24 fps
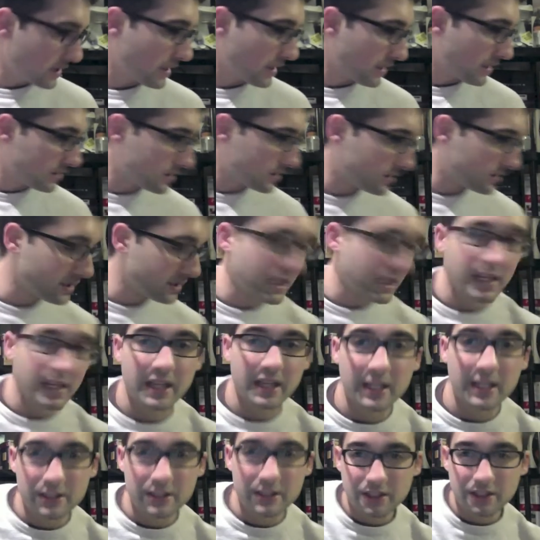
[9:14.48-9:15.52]
Okay, just
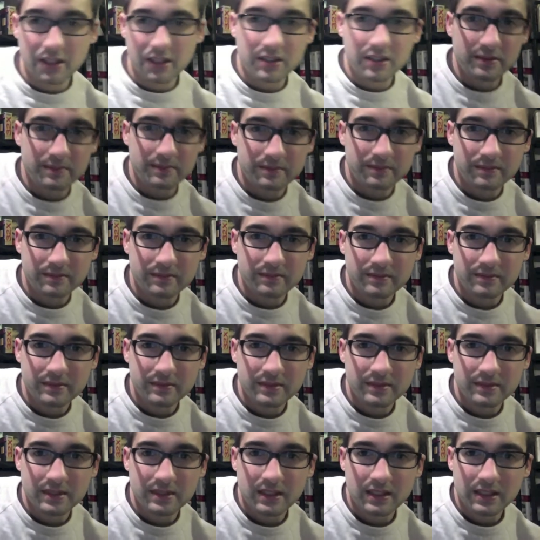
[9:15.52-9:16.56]
NHL.
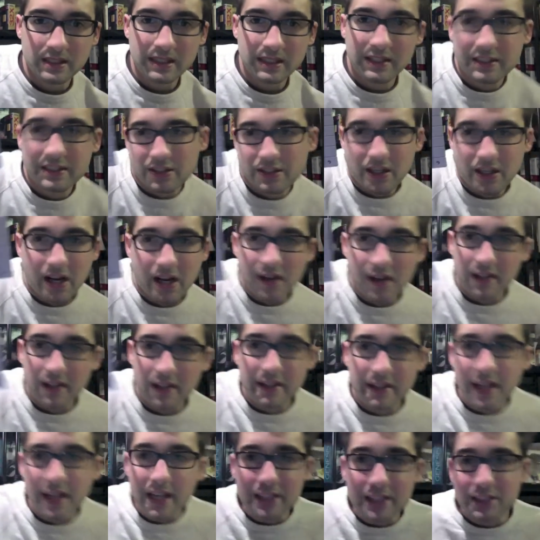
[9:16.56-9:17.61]
Now these are
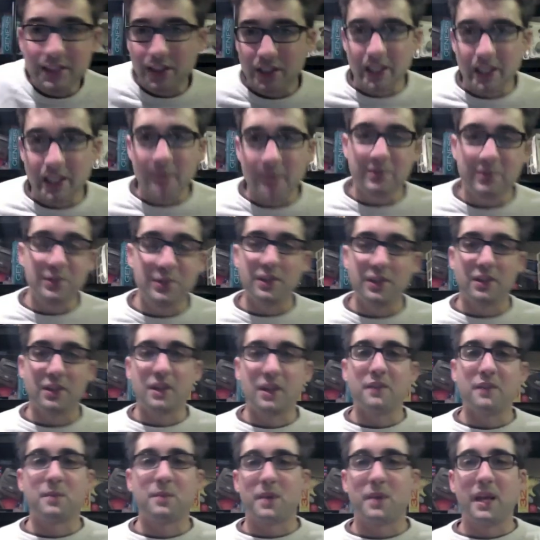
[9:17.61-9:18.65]
the NHL games. You
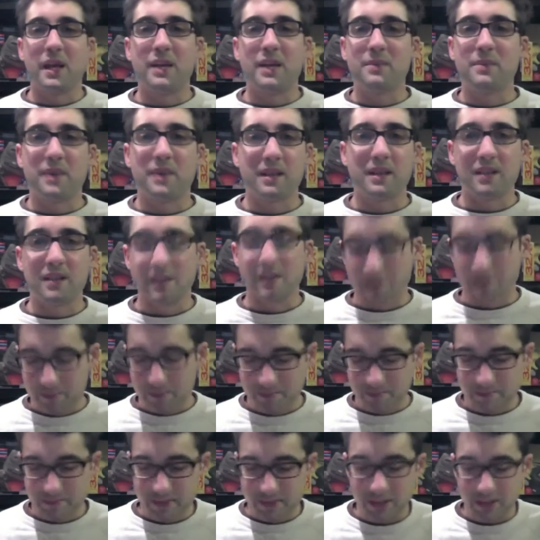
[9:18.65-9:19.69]
either love them or hate them. I love
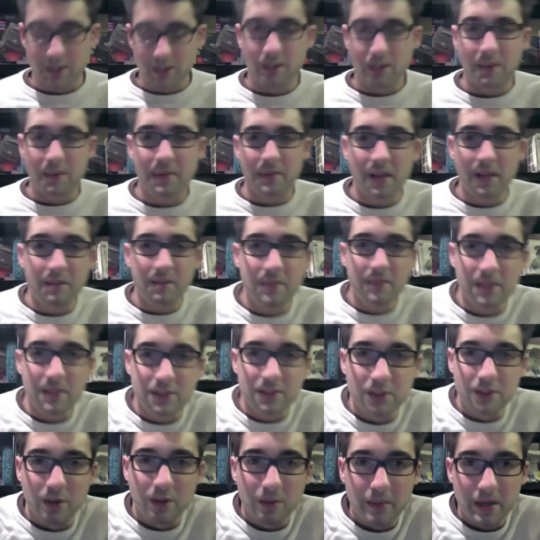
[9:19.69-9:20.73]
them, so I mean I'm
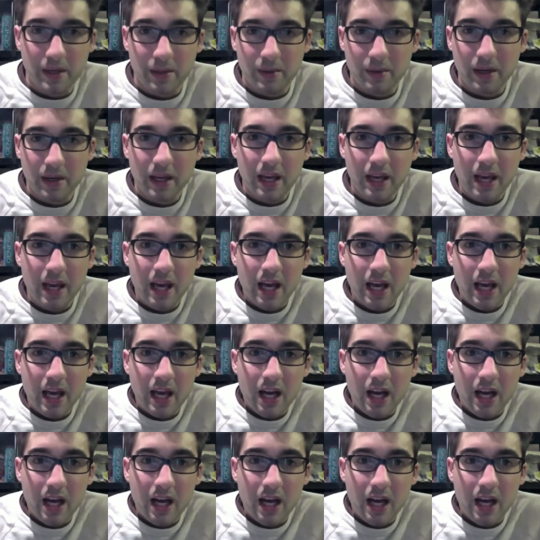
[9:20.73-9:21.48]
gonna show them anyway.